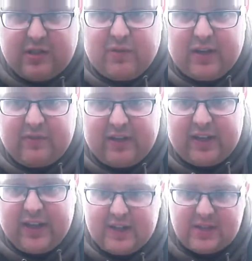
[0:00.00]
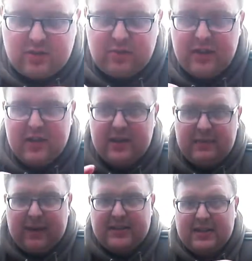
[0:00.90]
running rig kit. So
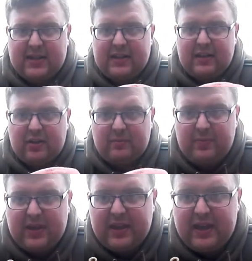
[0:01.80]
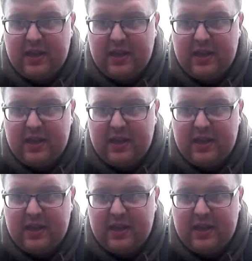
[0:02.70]
basically, you've got a big